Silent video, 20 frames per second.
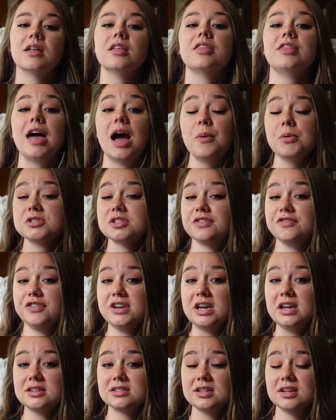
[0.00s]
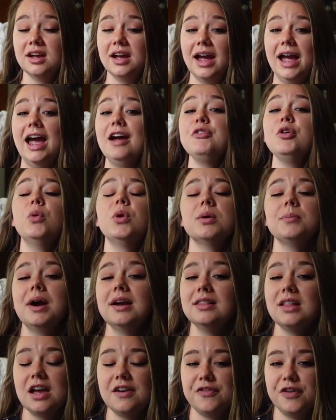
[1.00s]
That was a feat. Everyone in
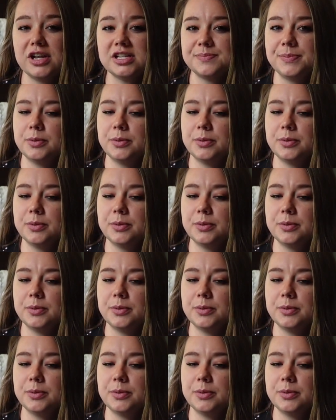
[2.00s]
my life has